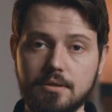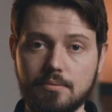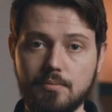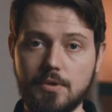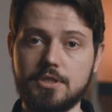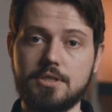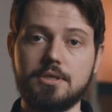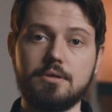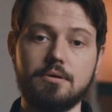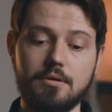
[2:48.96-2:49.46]
of the
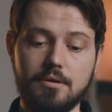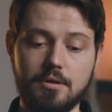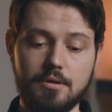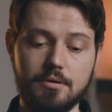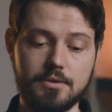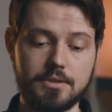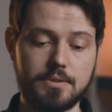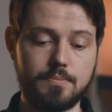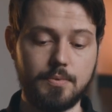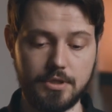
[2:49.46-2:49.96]

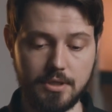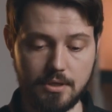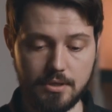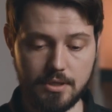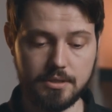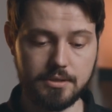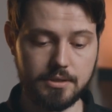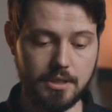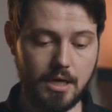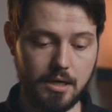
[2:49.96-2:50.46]
materials, but
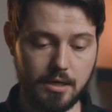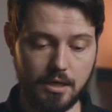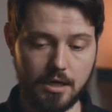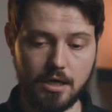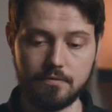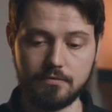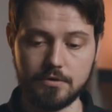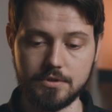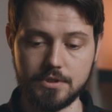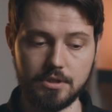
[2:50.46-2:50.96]
that kind of
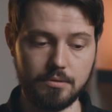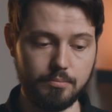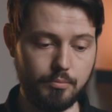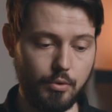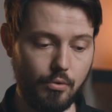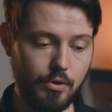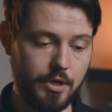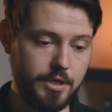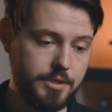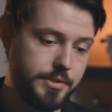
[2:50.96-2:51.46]
covers your
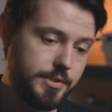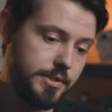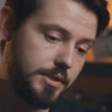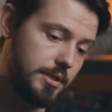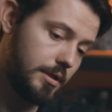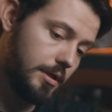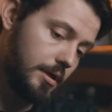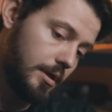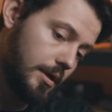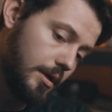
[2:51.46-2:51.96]
ports.